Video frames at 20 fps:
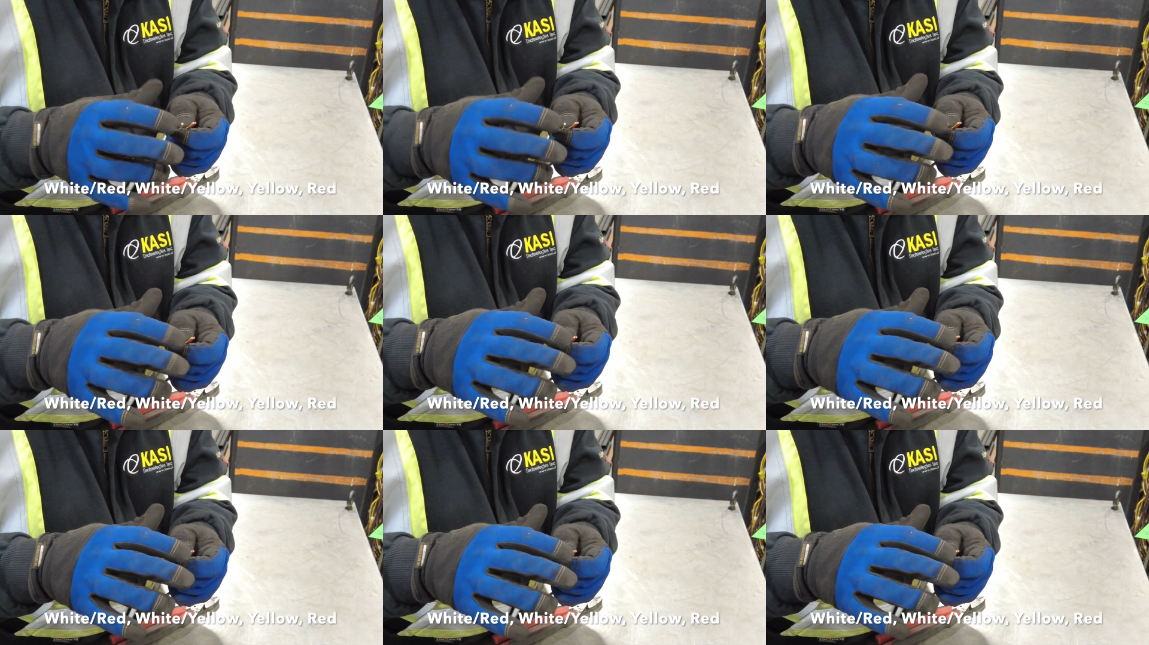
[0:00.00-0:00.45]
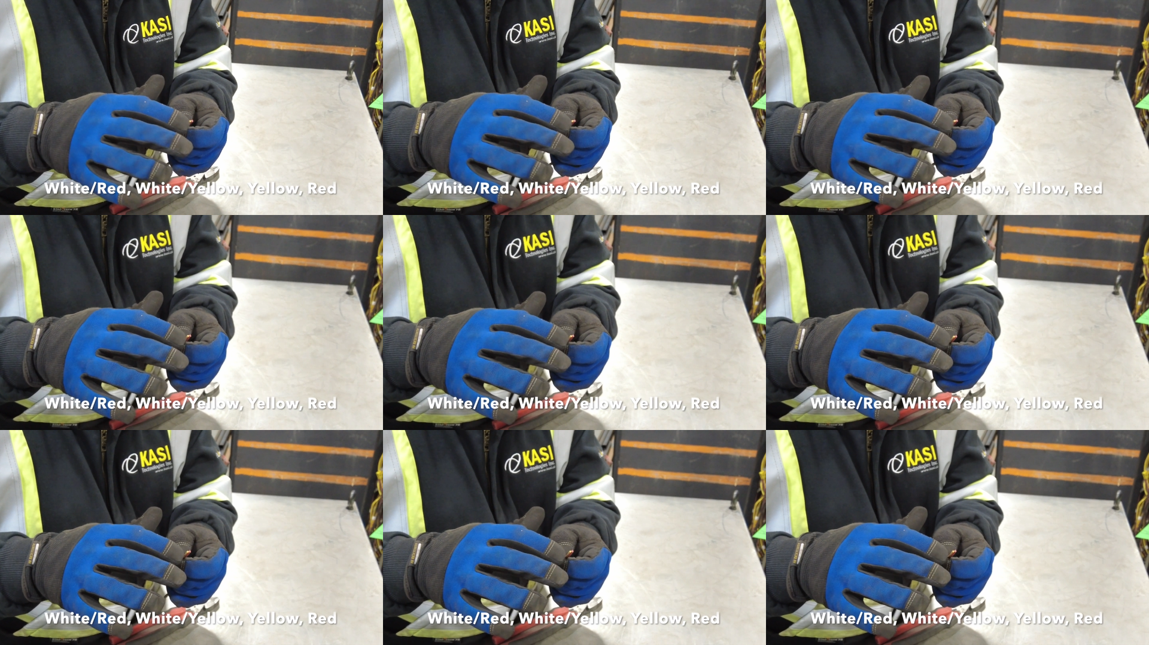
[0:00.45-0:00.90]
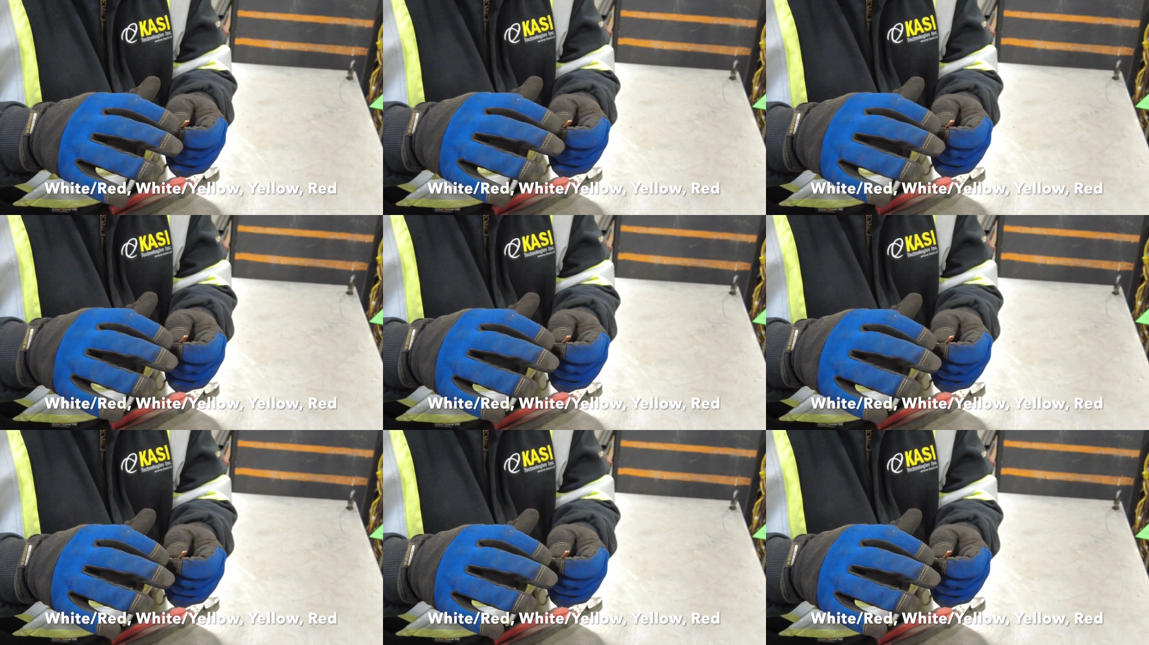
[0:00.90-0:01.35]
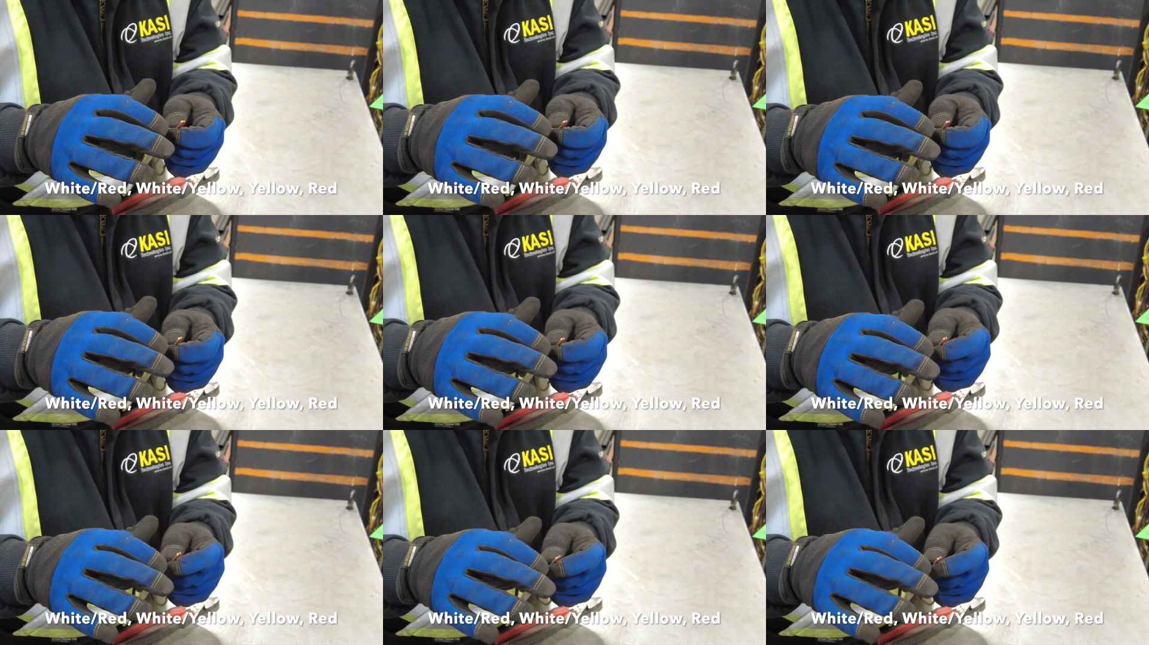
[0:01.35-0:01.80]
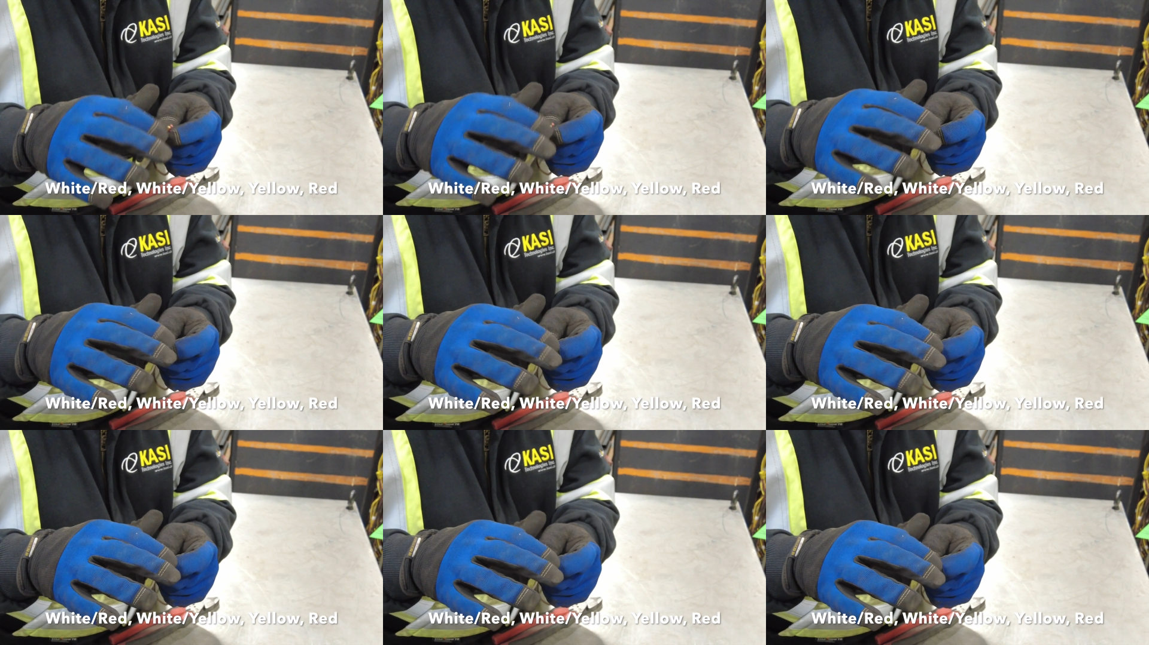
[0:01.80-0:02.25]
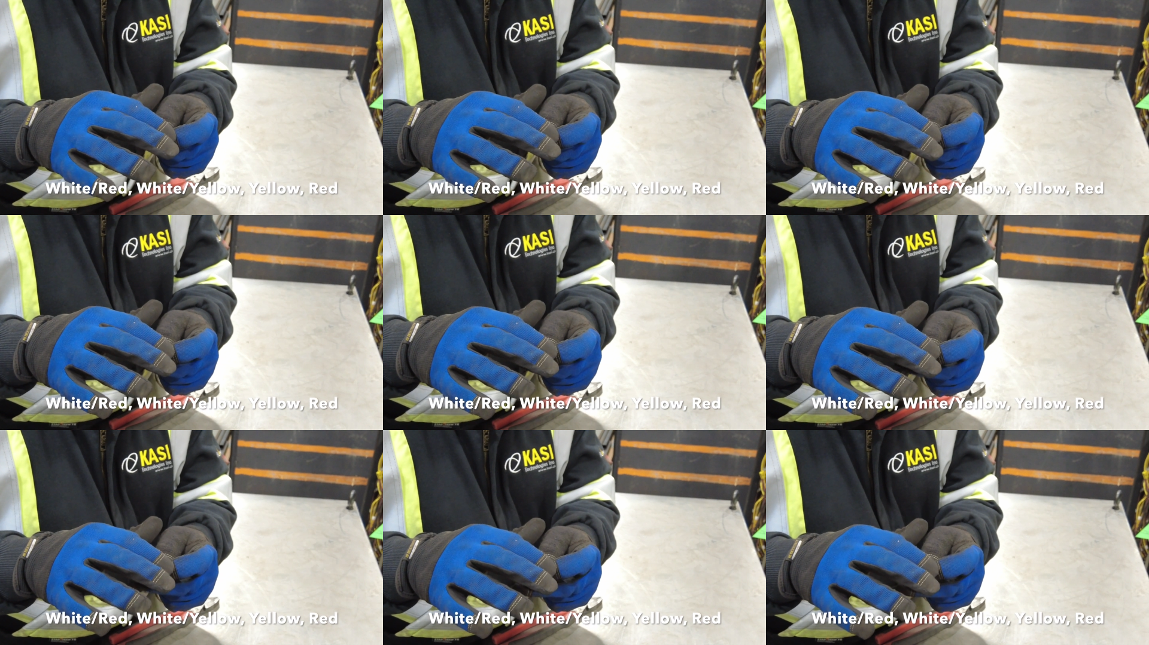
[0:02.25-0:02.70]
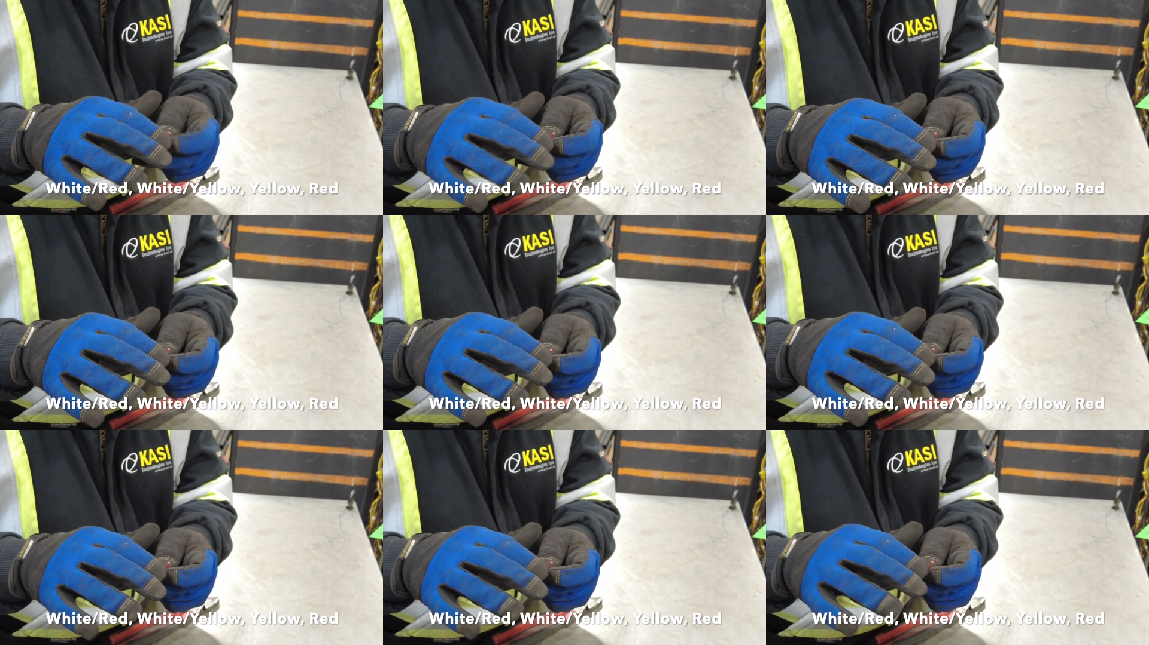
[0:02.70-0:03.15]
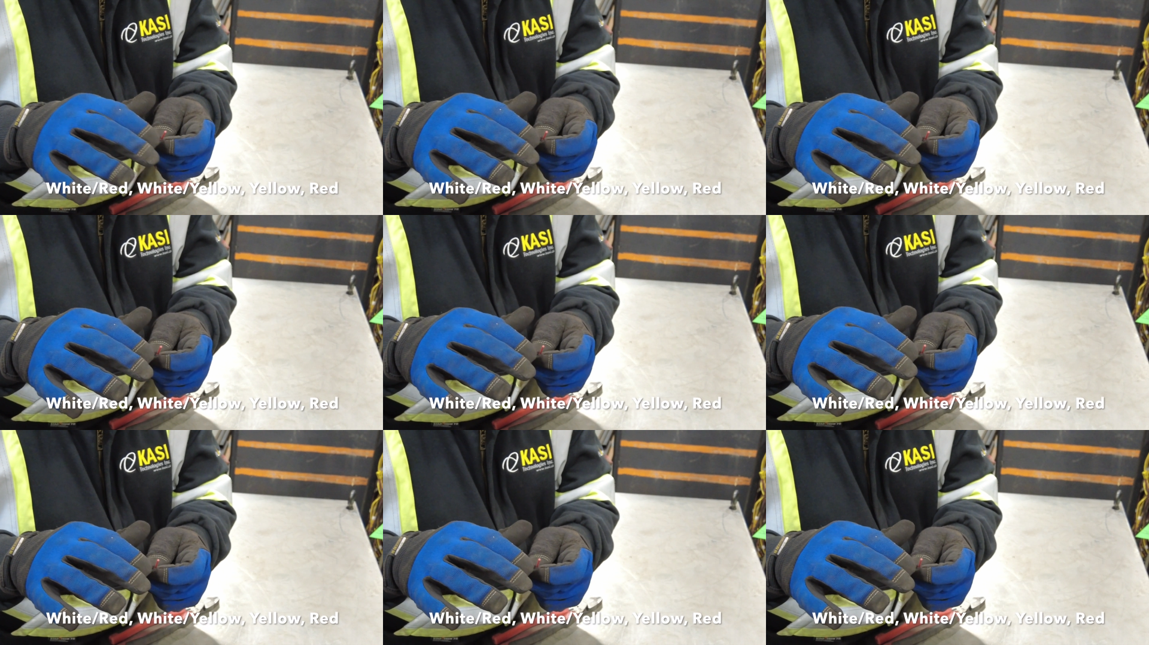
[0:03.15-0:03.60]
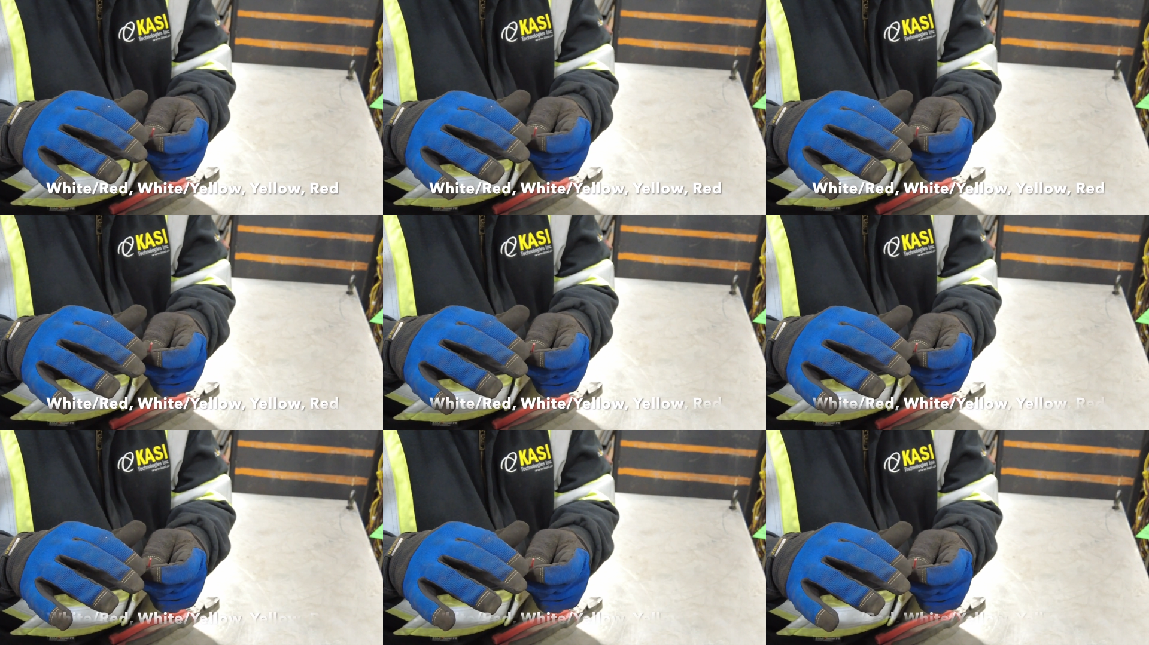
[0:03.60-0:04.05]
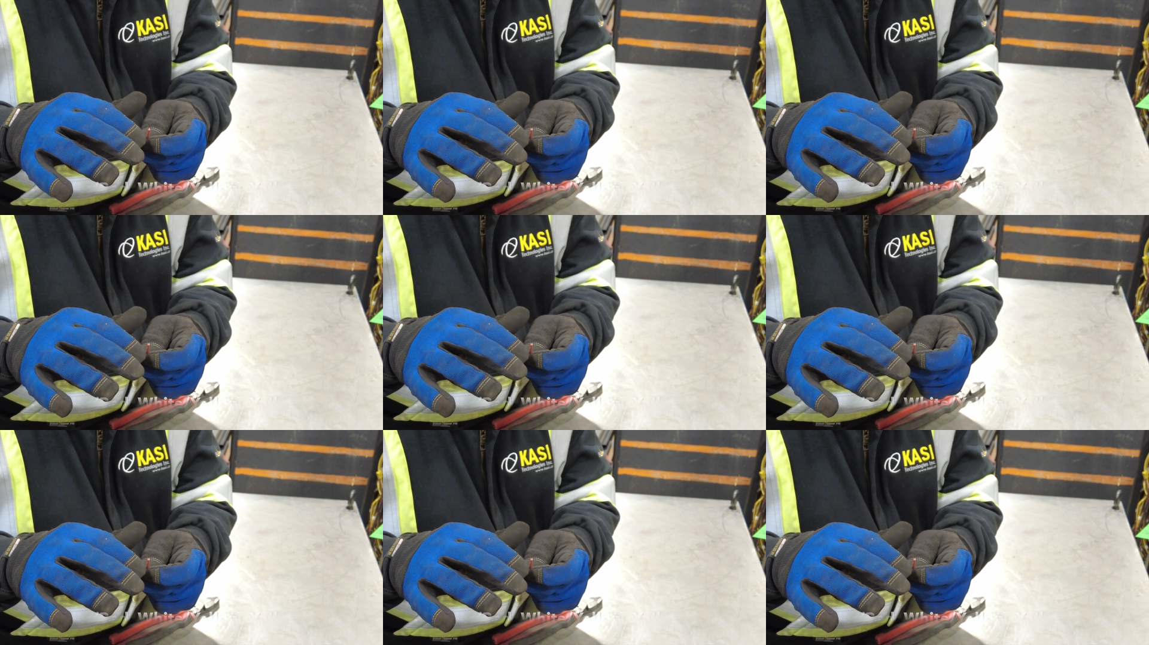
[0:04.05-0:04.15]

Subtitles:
Nobody's mouth can be seen.